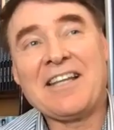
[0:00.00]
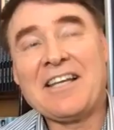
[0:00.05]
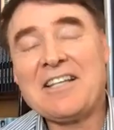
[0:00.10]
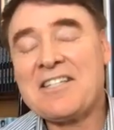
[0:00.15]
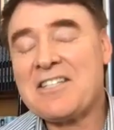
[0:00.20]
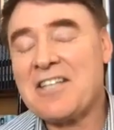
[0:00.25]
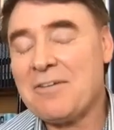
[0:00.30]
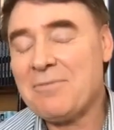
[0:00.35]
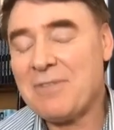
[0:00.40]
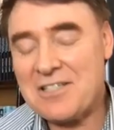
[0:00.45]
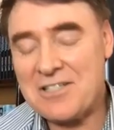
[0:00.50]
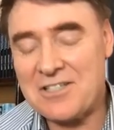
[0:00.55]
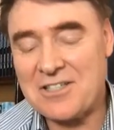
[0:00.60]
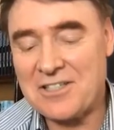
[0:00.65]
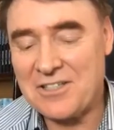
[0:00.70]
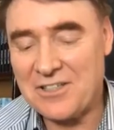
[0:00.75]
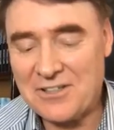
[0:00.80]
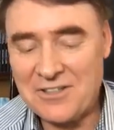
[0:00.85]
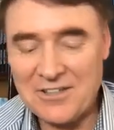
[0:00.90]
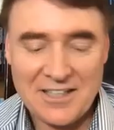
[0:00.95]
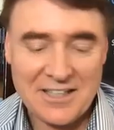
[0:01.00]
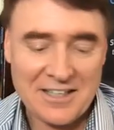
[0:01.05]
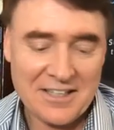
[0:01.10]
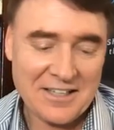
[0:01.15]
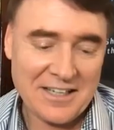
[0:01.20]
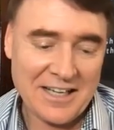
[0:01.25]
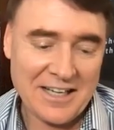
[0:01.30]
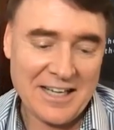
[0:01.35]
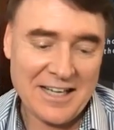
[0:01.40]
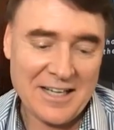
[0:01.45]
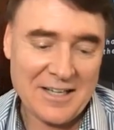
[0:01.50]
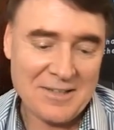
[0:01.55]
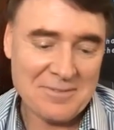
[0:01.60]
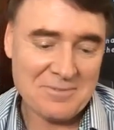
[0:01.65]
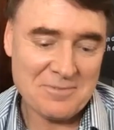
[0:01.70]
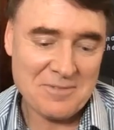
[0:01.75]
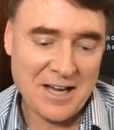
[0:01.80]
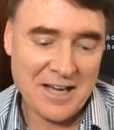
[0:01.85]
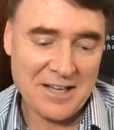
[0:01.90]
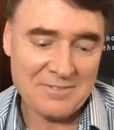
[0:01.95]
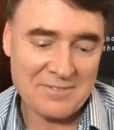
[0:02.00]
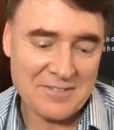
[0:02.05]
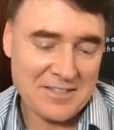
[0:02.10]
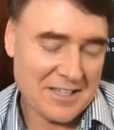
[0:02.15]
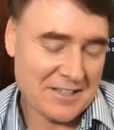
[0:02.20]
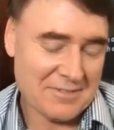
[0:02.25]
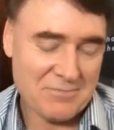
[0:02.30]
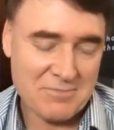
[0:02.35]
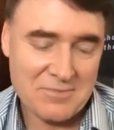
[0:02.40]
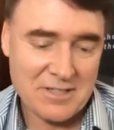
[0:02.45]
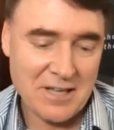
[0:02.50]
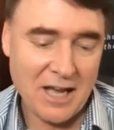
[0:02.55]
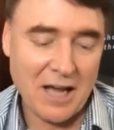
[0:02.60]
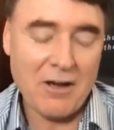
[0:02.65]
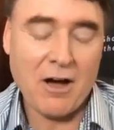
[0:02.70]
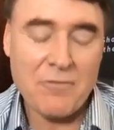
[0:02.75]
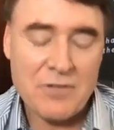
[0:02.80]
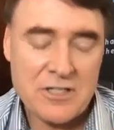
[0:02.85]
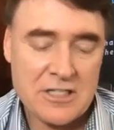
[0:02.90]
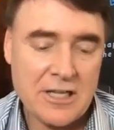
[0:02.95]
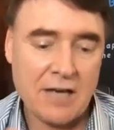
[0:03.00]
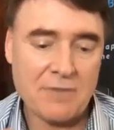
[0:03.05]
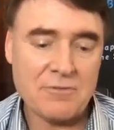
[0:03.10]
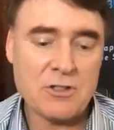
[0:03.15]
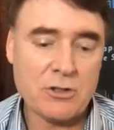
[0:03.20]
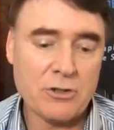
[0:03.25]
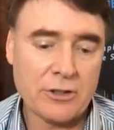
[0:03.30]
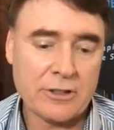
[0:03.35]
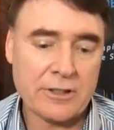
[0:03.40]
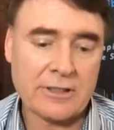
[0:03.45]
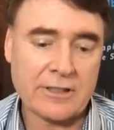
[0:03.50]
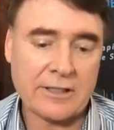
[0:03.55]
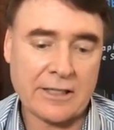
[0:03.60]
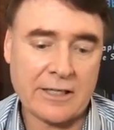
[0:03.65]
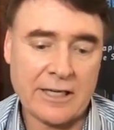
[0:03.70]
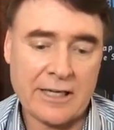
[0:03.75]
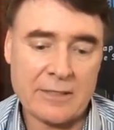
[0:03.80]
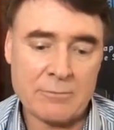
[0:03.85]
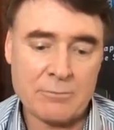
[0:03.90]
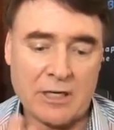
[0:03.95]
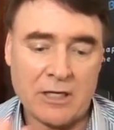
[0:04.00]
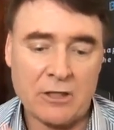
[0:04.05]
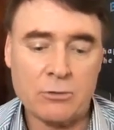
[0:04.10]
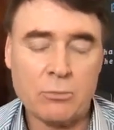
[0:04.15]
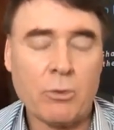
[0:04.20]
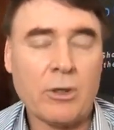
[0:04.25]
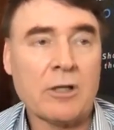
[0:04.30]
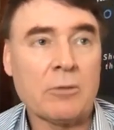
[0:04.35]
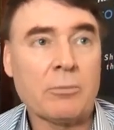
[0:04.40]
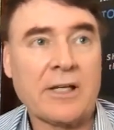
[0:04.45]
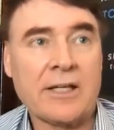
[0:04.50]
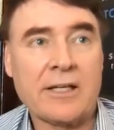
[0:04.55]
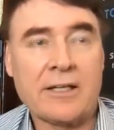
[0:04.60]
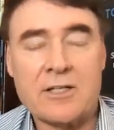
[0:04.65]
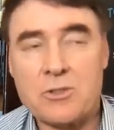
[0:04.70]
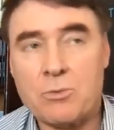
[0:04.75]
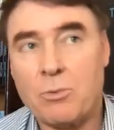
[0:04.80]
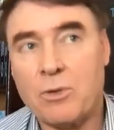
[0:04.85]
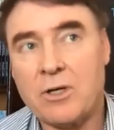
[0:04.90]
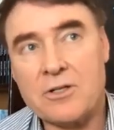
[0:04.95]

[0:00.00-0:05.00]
there's so much to do here. I obviously have to look at my own well-being as well.